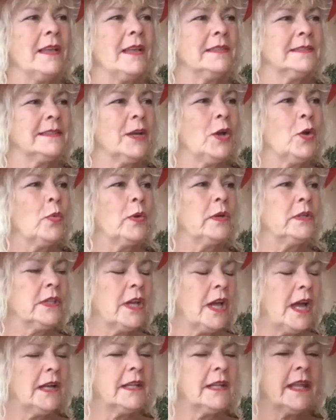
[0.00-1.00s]
So when
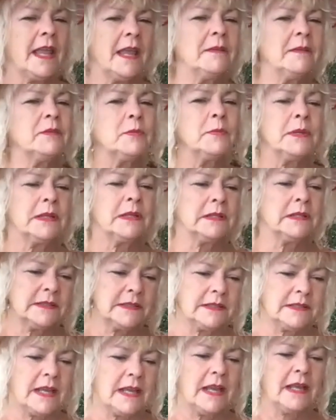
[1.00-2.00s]
Todd came to me and
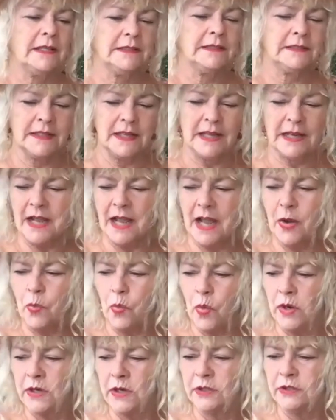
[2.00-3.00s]
said, "I
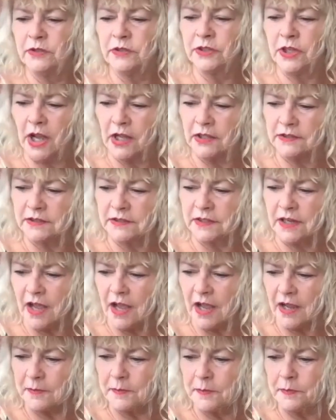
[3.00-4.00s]
want to do
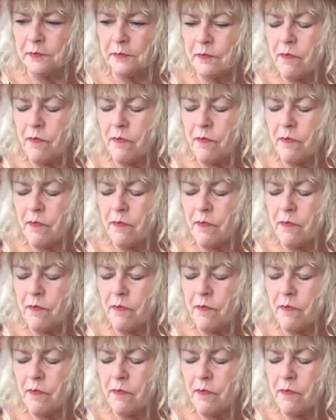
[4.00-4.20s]
Toddstock,